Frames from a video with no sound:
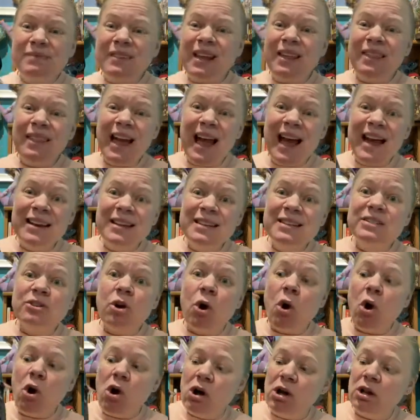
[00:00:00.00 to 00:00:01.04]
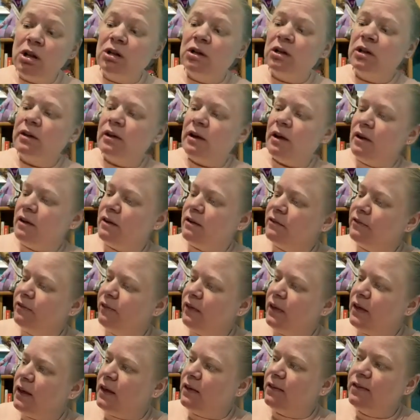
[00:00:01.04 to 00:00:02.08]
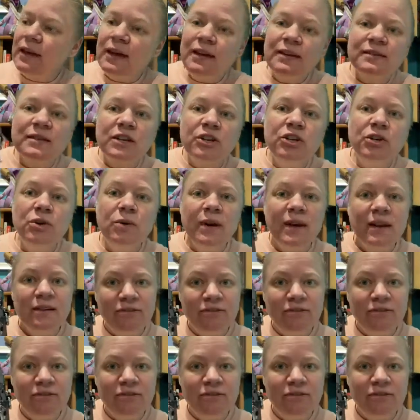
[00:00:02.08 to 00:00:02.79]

that is all of the things that you can